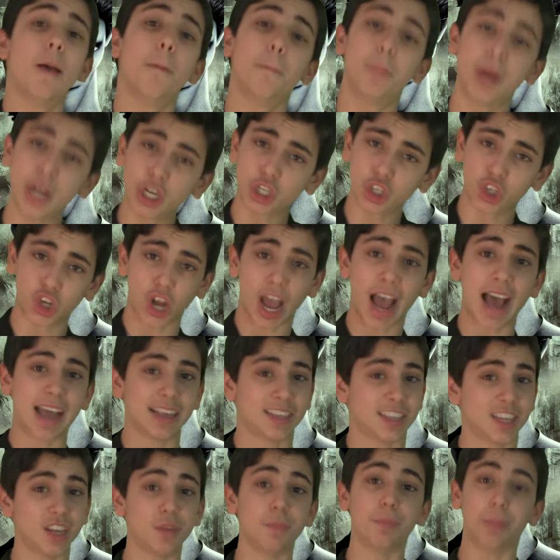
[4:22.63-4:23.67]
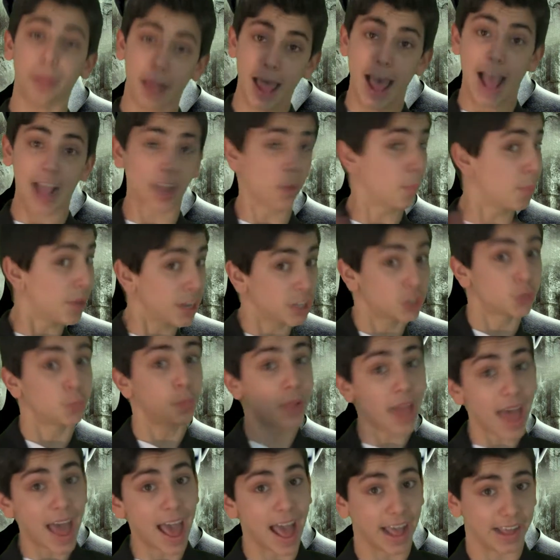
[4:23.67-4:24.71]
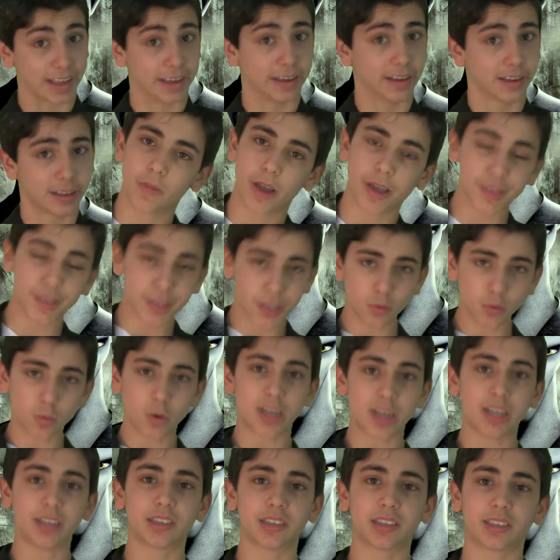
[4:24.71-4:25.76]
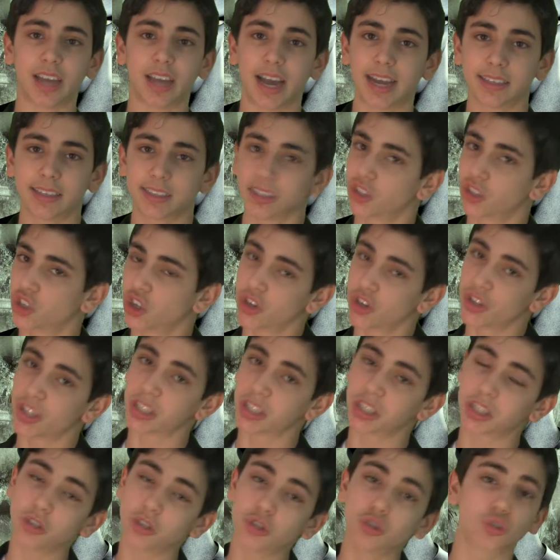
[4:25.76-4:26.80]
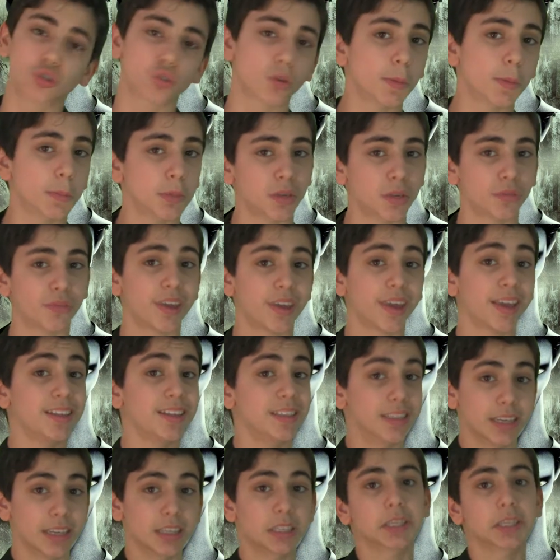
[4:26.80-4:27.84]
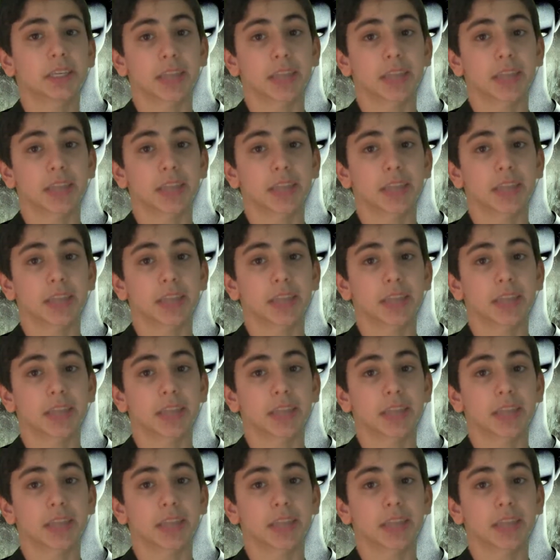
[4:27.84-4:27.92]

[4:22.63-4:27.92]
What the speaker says: Pitch as in black. Pitch black! And this is when he decides to turn the little dreams of kids into